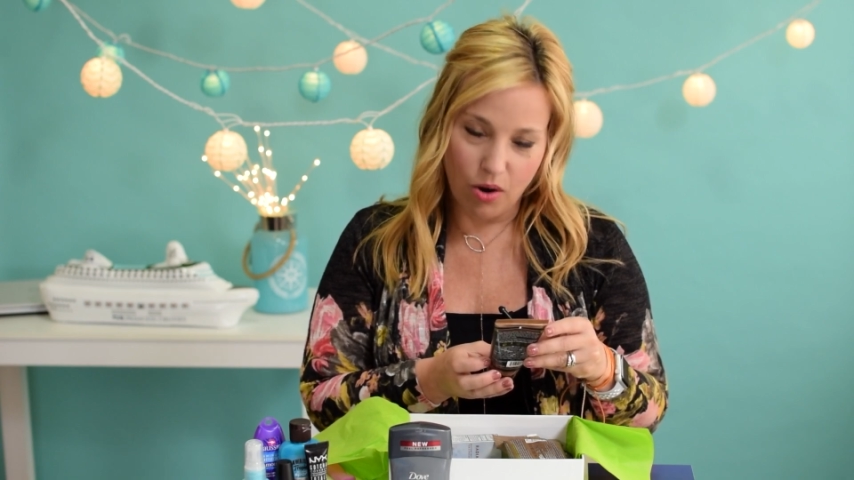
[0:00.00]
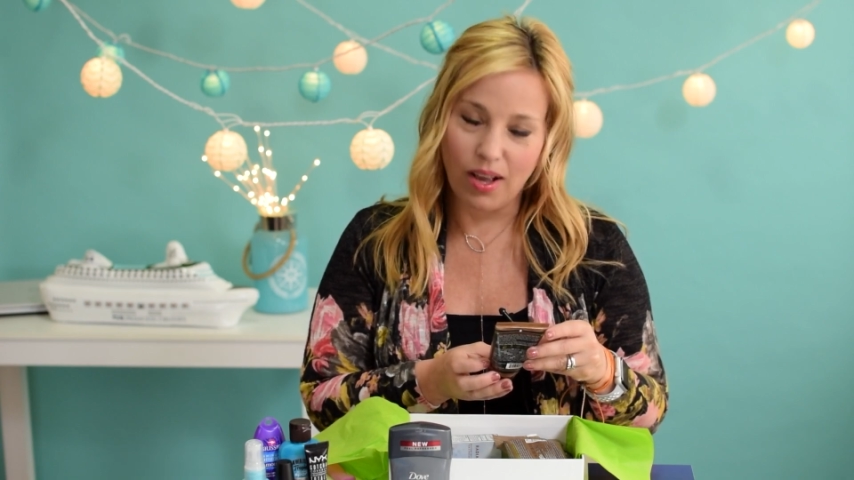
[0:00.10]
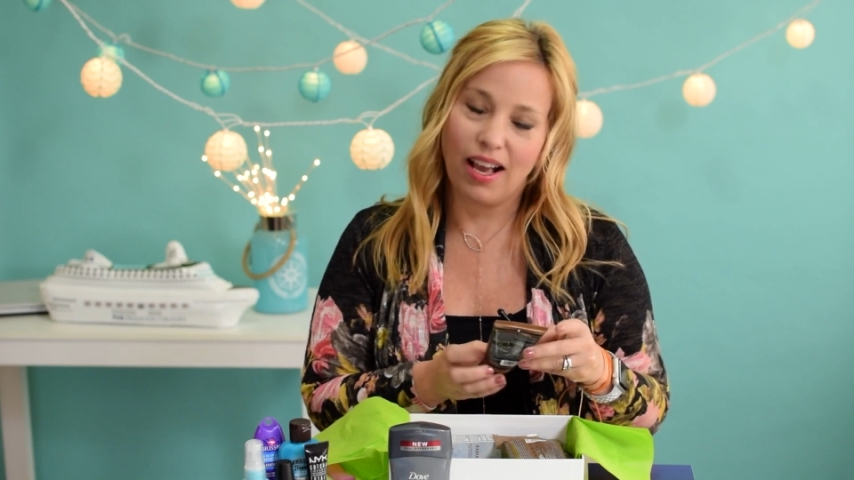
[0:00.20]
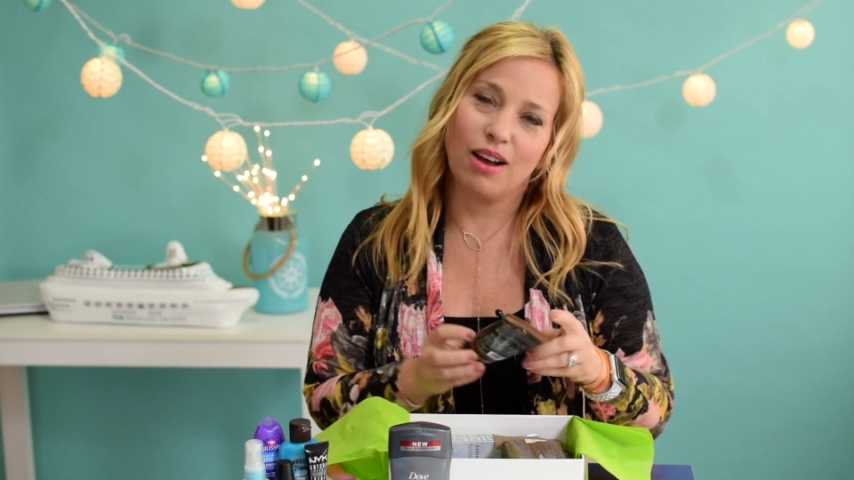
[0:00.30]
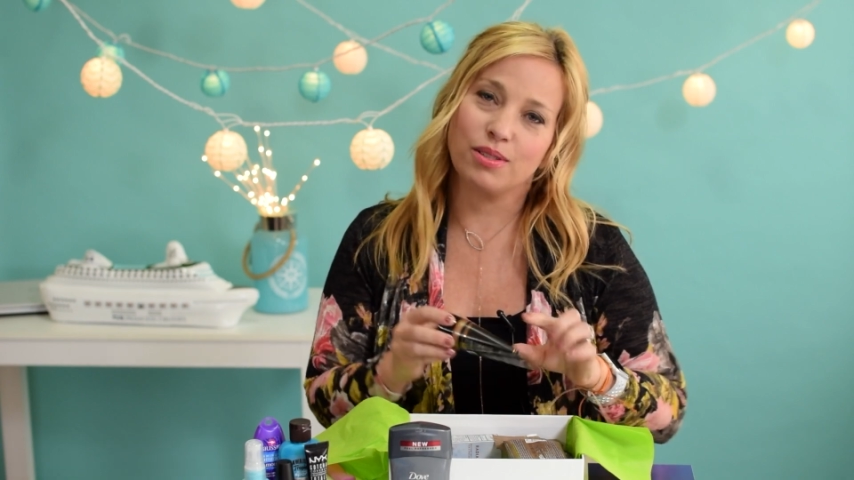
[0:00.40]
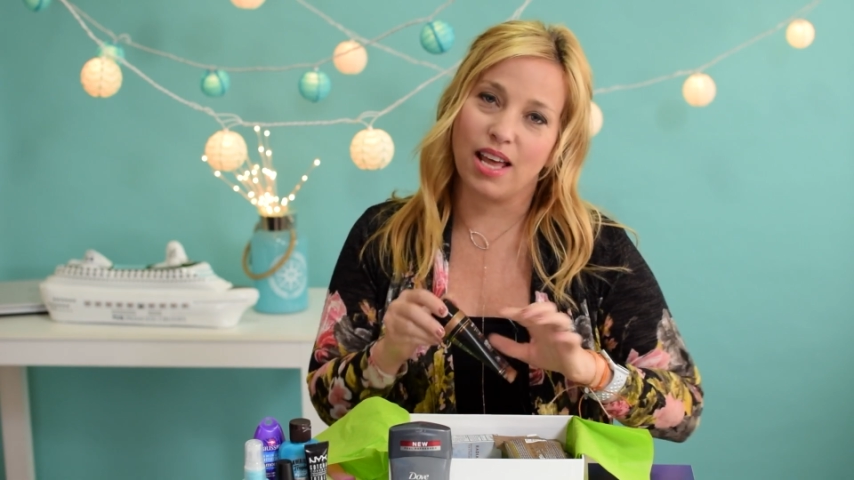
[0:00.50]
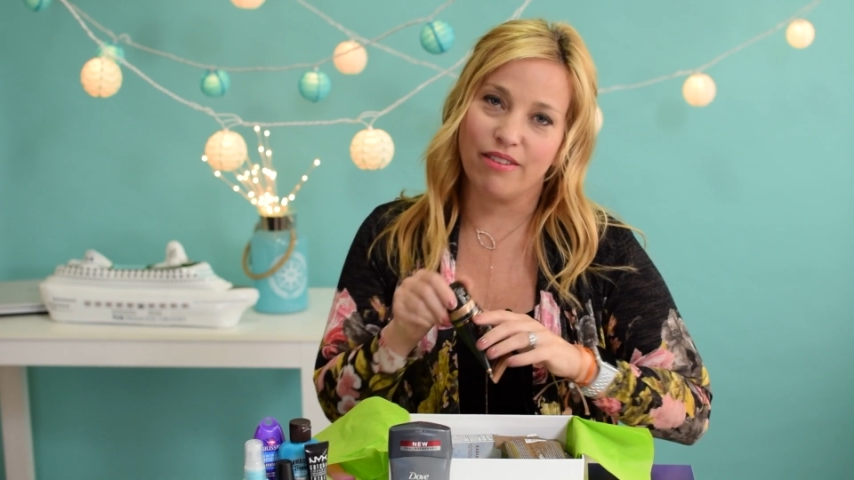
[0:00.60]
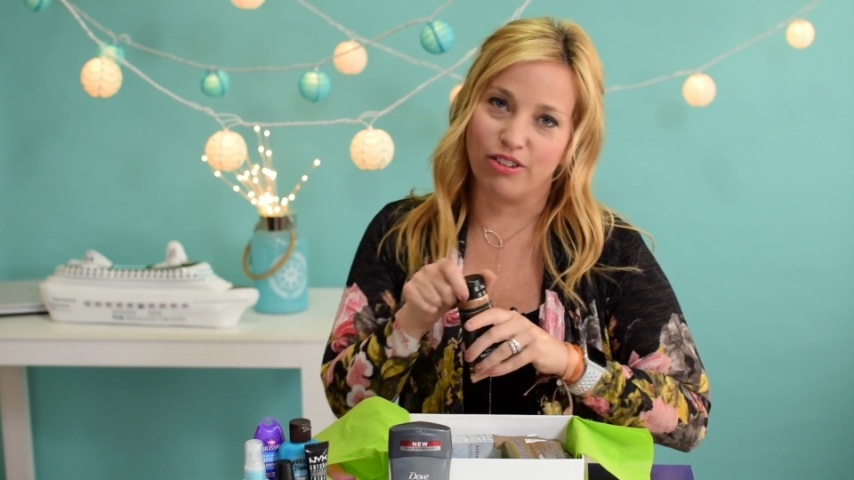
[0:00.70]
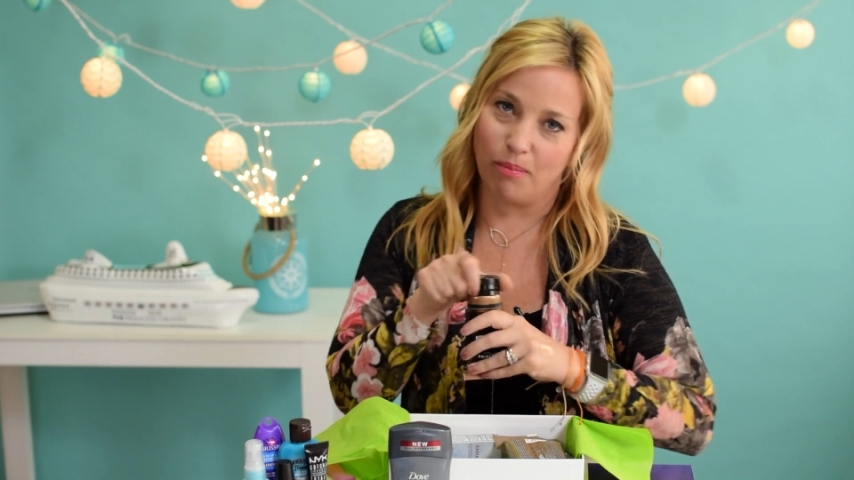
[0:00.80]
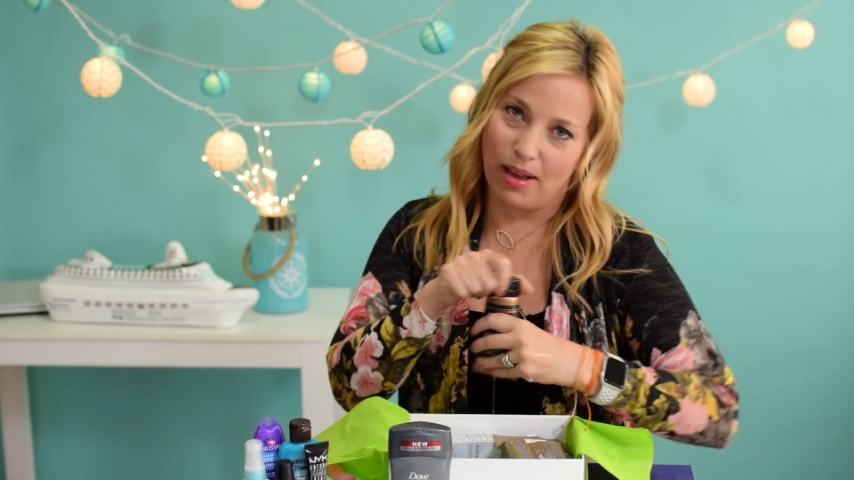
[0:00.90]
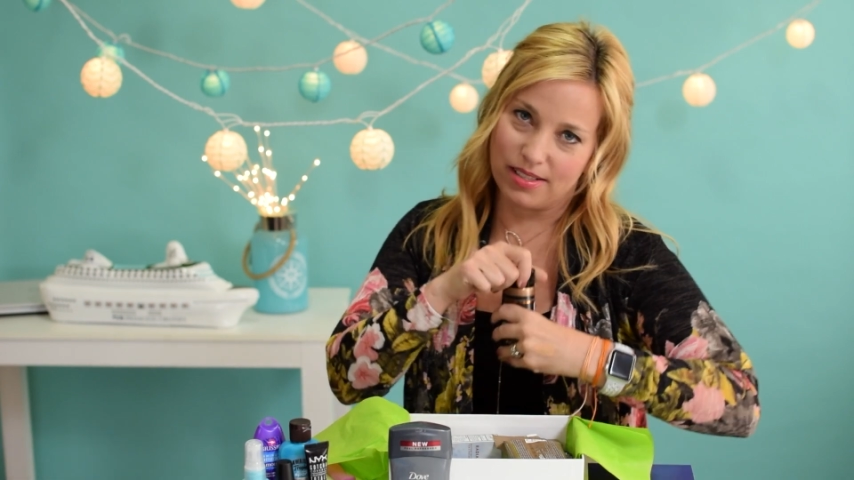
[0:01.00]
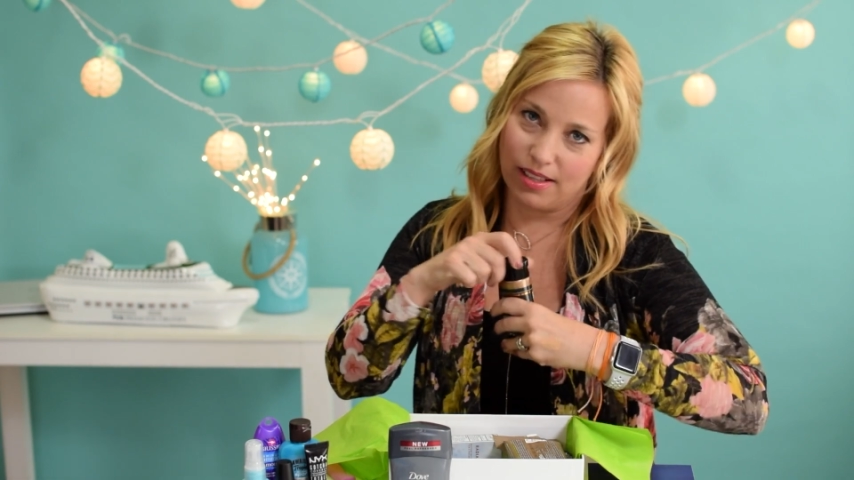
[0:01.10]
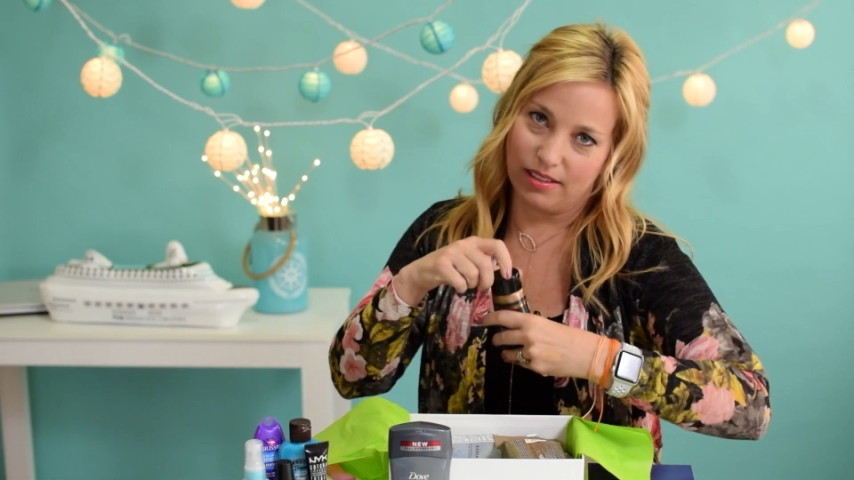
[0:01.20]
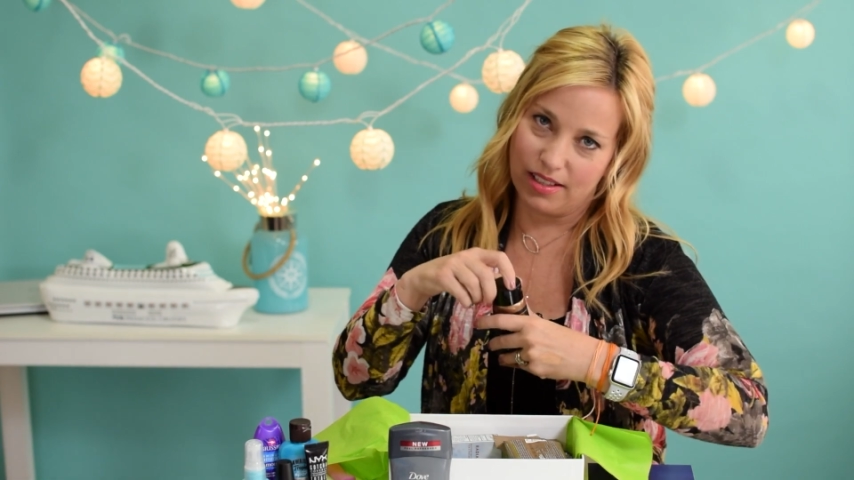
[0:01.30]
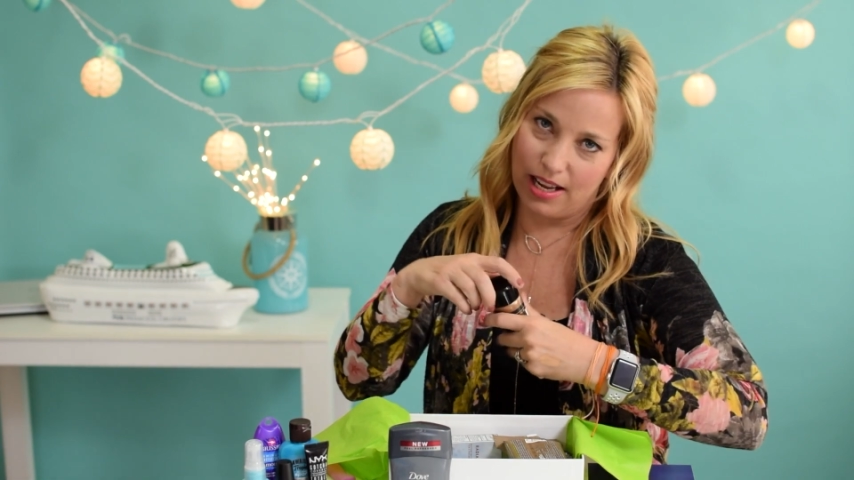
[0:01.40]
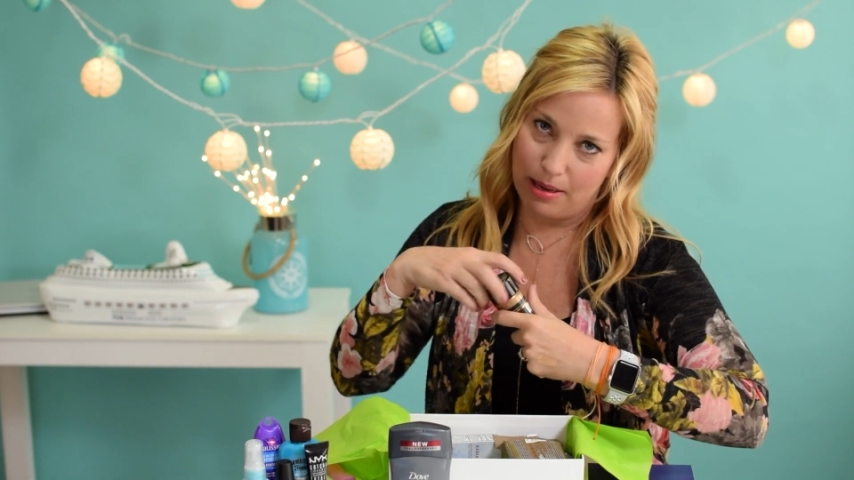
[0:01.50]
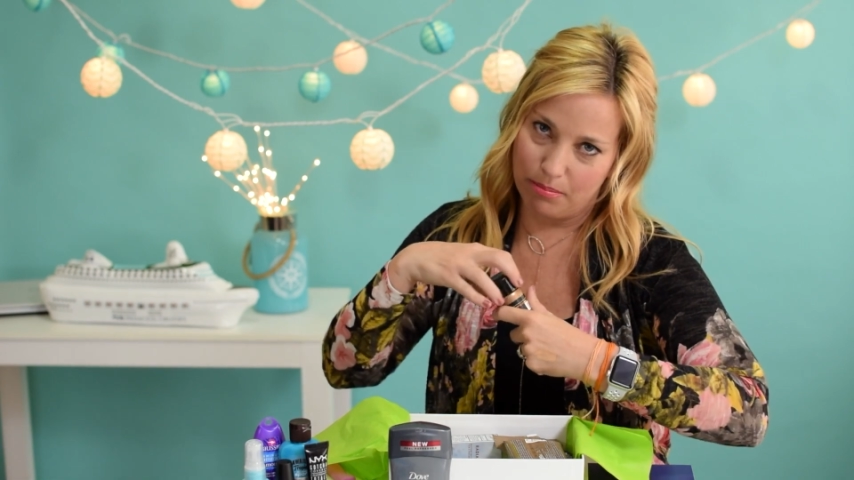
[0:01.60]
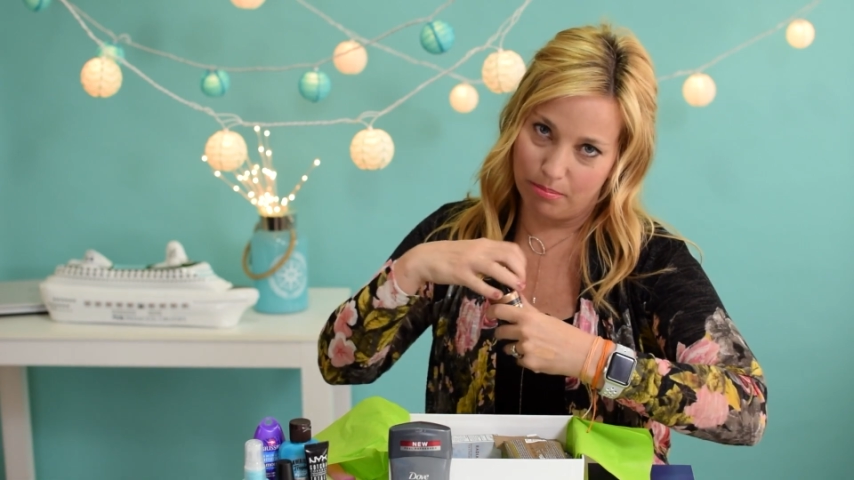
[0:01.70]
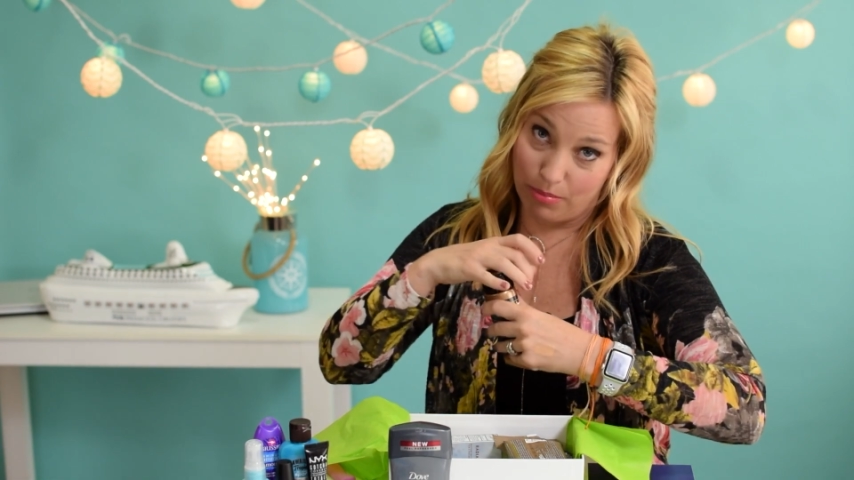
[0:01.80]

Okay, how's that for a masculine name?